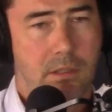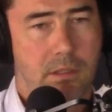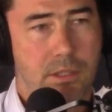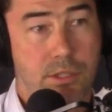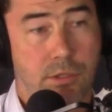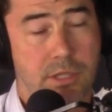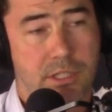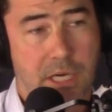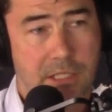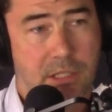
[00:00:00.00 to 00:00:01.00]
You join the
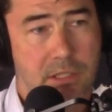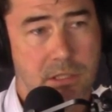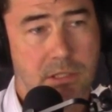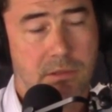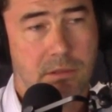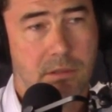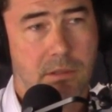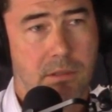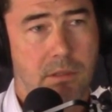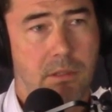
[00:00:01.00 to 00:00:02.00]
Cheshires,
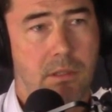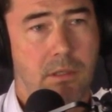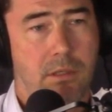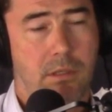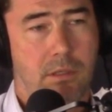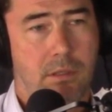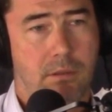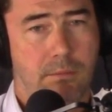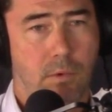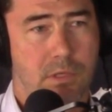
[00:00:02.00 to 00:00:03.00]

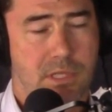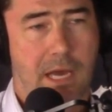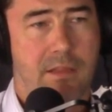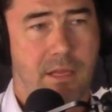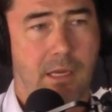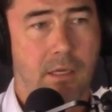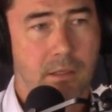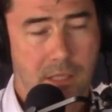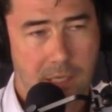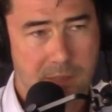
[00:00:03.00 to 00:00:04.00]
what's that thing?
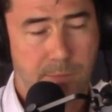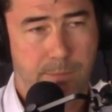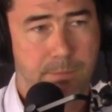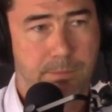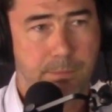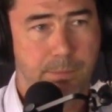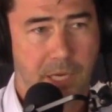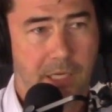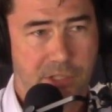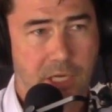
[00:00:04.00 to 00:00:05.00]
It's
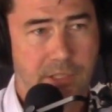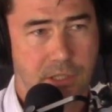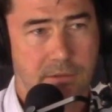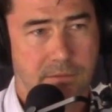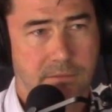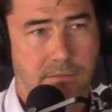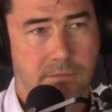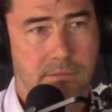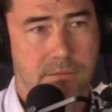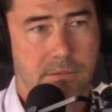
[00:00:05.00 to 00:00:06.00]
being a Cheshire,
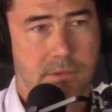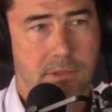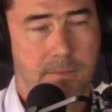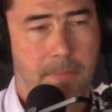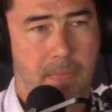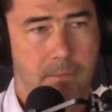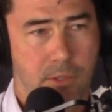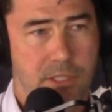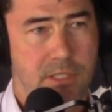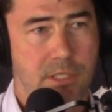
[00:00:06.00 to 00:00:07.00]

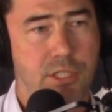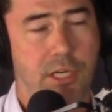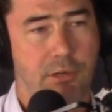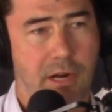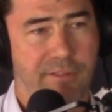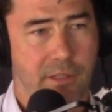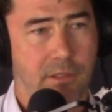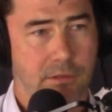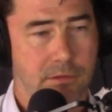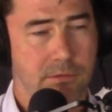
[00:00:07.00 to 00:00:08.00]
which is a
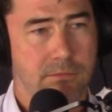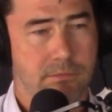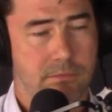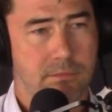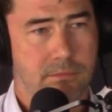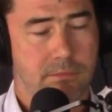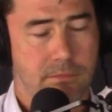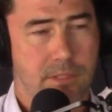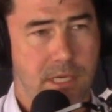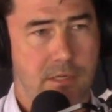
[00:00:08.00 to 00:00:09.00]
geographical
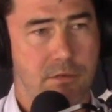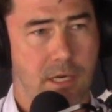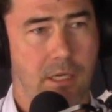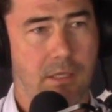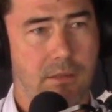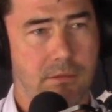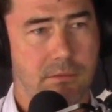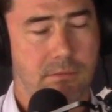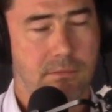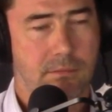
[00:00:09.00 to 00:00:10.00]
centric
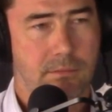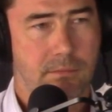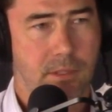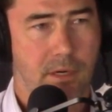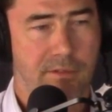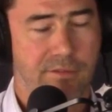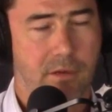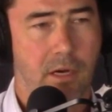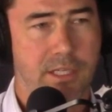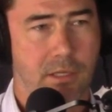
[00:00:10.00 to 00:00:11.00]
kind of
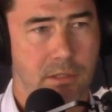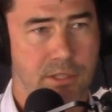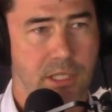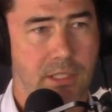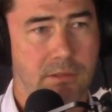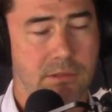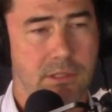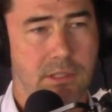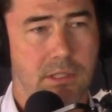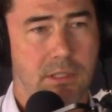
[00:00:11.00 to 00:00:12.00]
ideology.
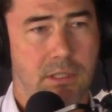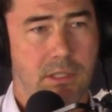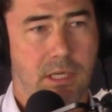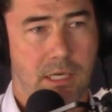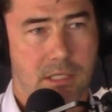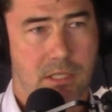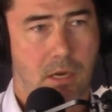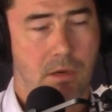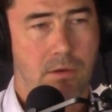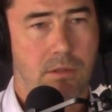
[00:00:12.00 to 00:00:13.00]
And
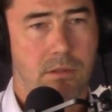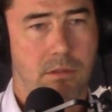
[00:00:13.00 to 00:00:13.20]
so